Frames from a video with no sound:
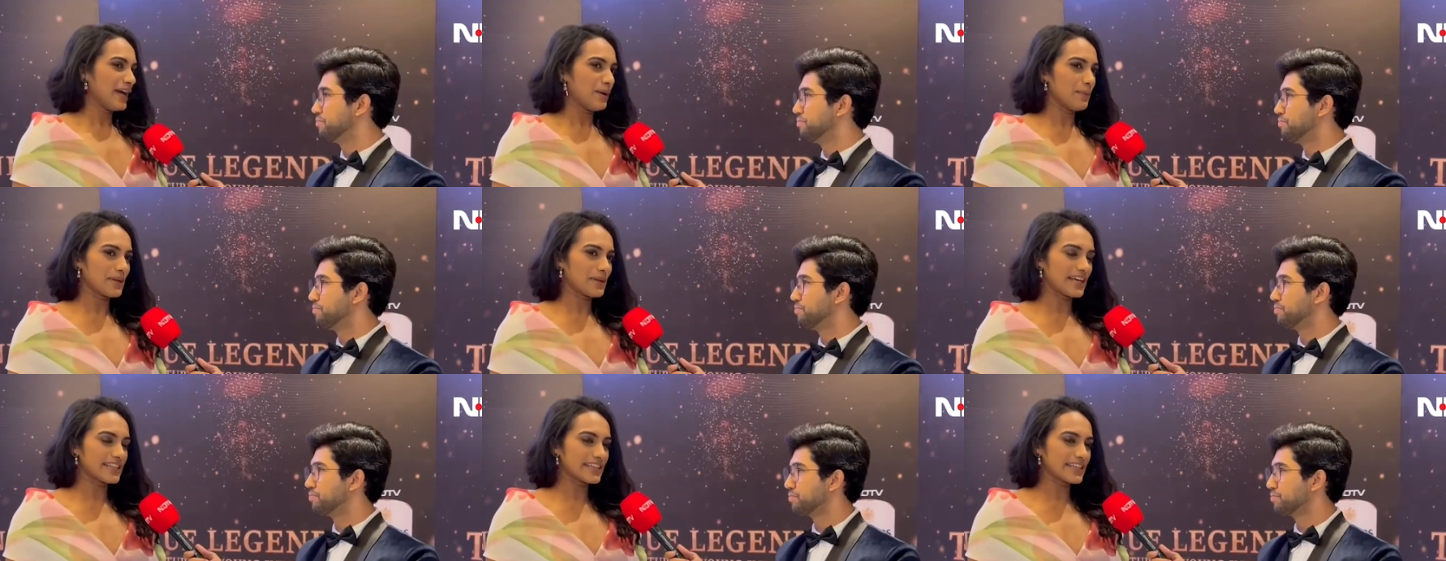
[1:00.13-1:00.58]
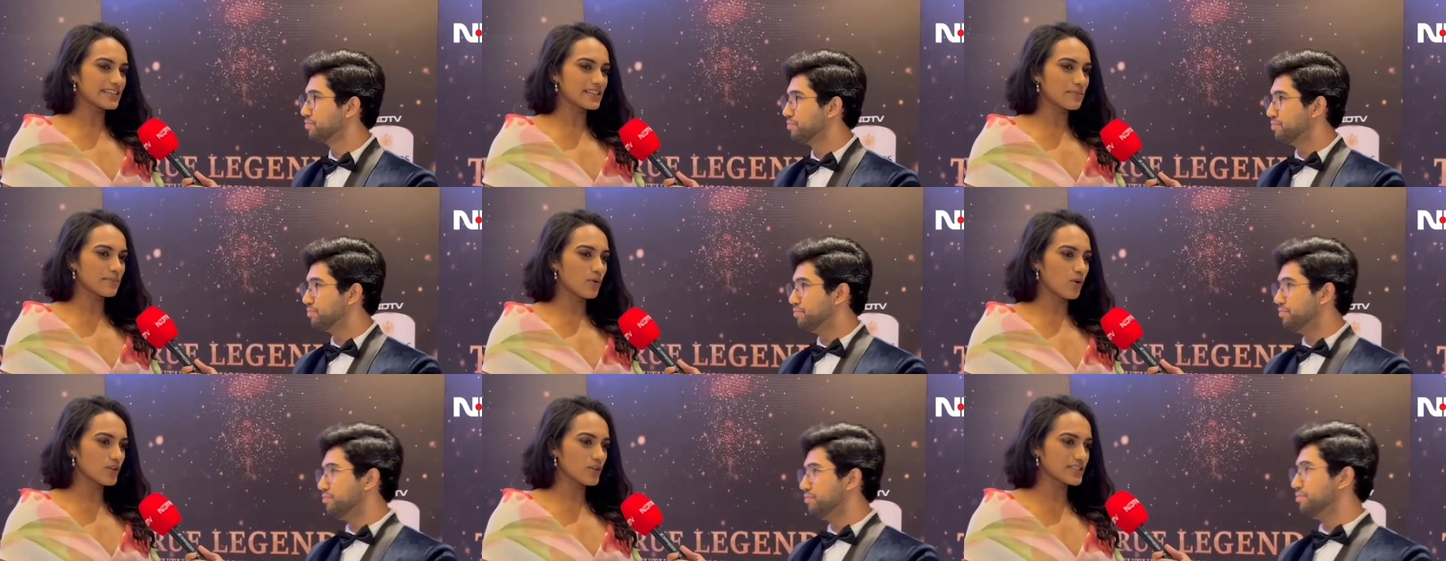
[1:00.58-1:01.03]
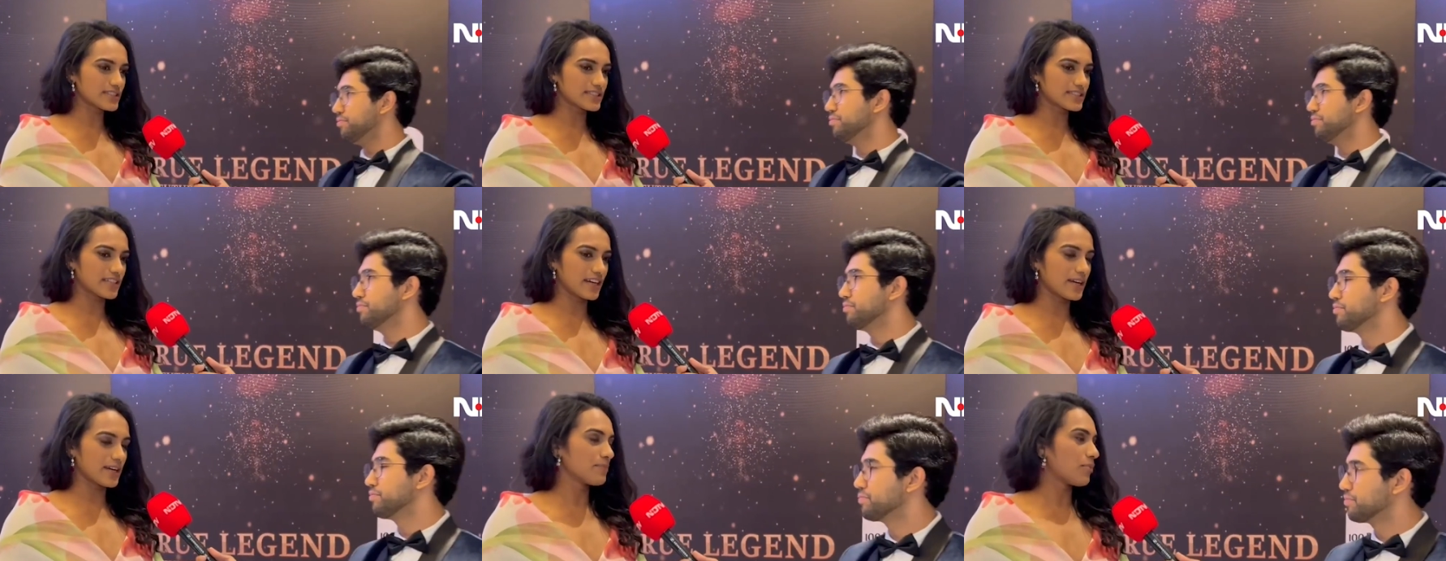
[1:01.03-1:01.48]
Speaker 1: Well, I think the most uh,
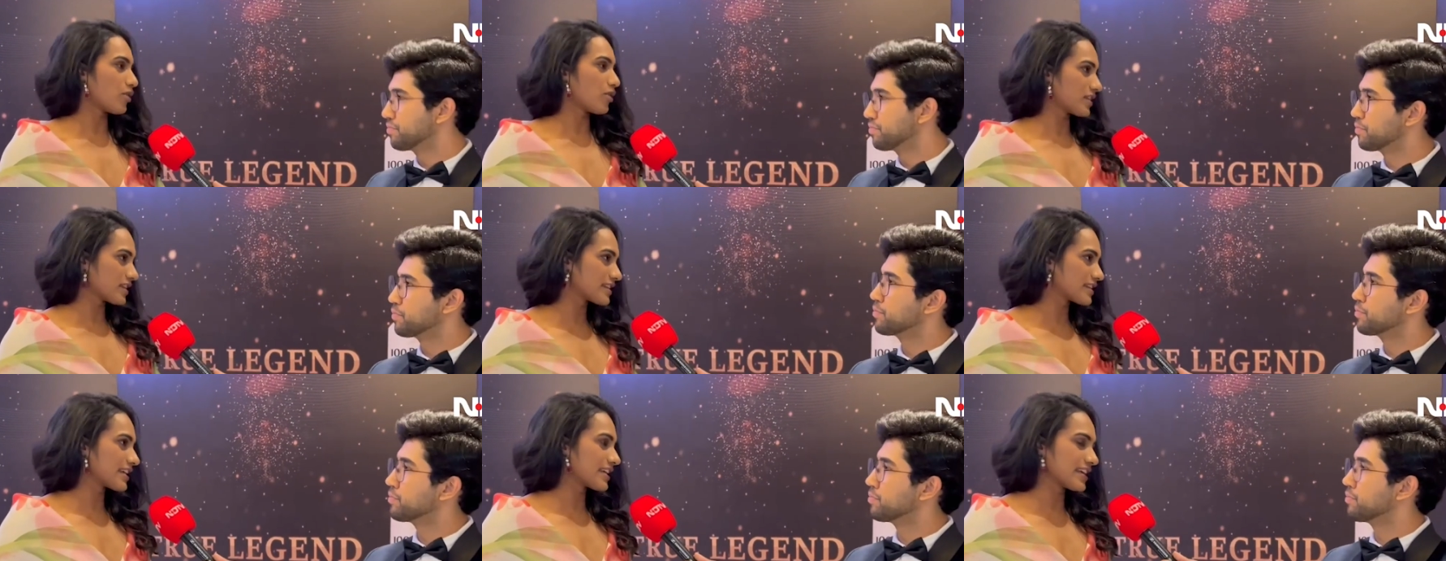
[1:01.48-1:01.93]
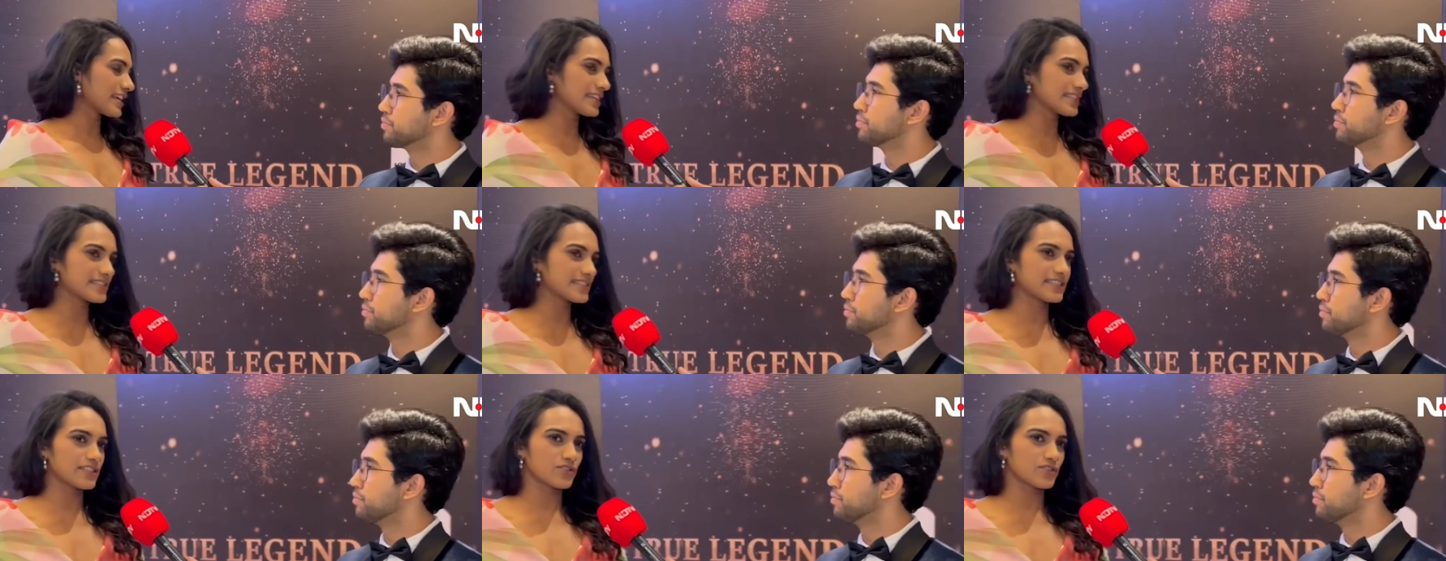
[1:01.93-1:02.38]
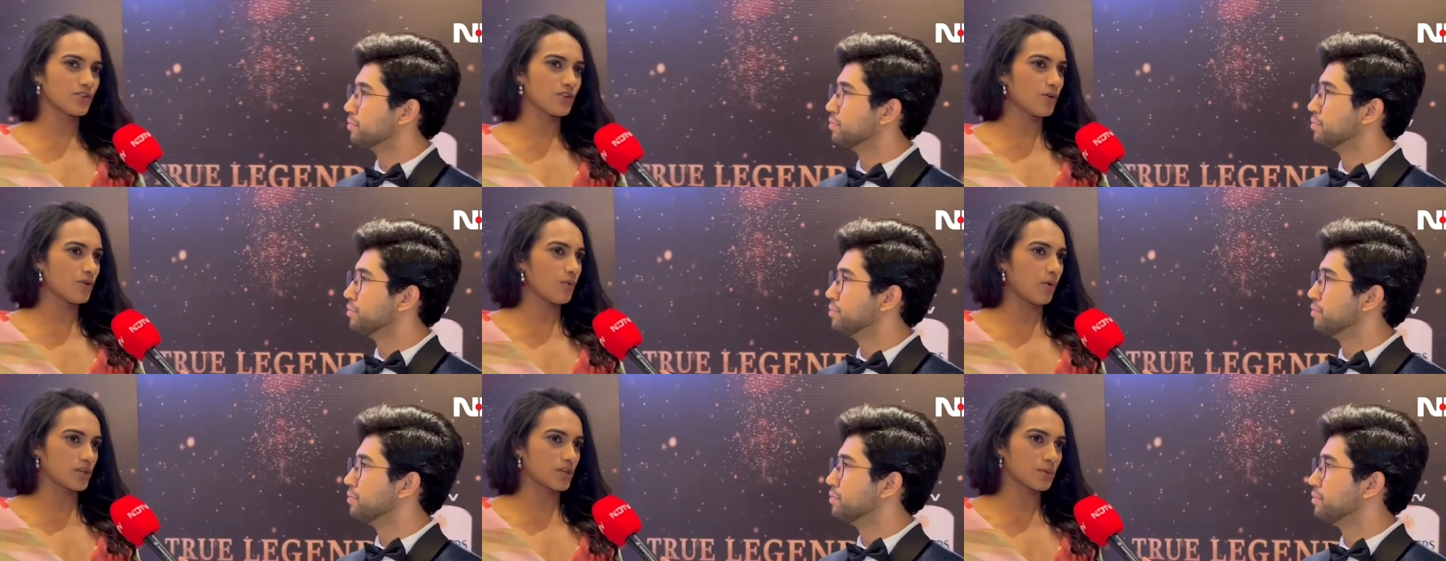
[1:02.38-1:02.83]
important thing is you know
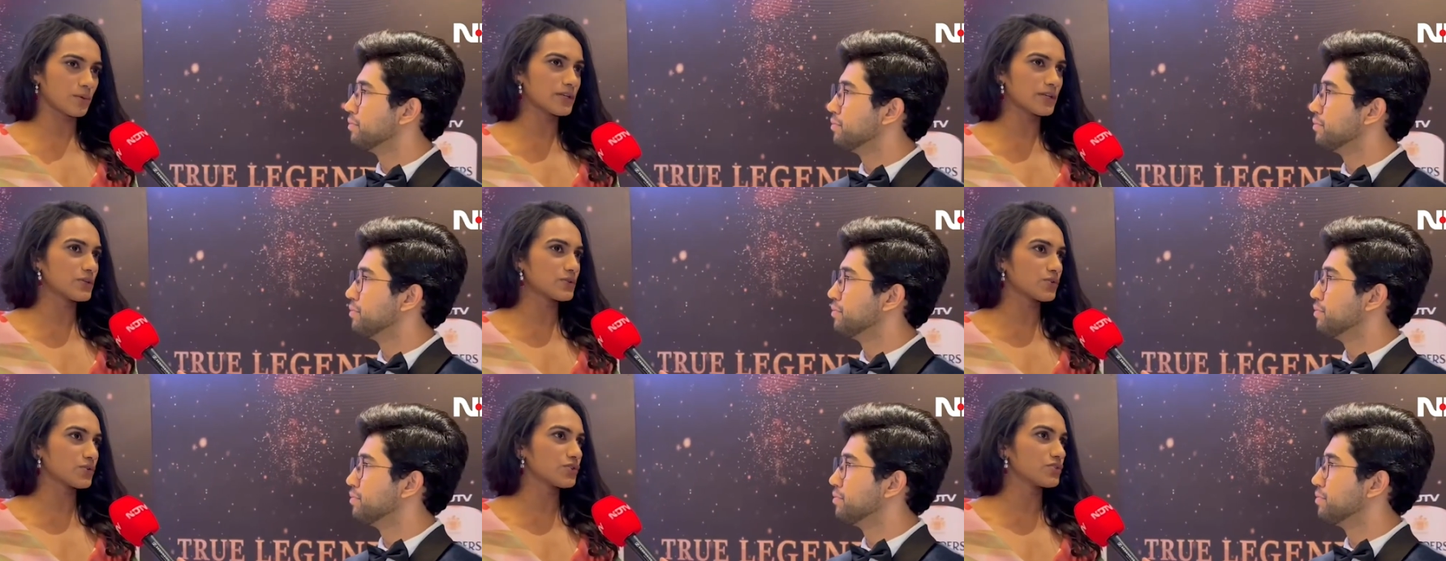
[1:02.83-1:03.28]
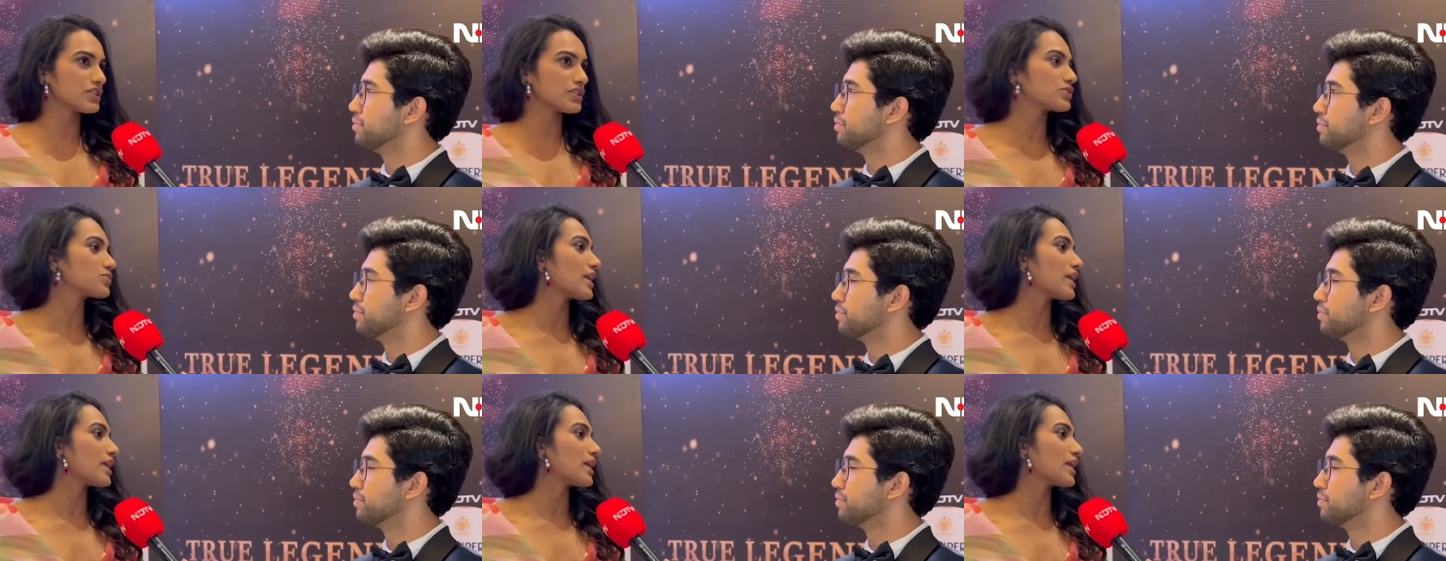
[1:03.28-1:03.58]
whatever you do, you need to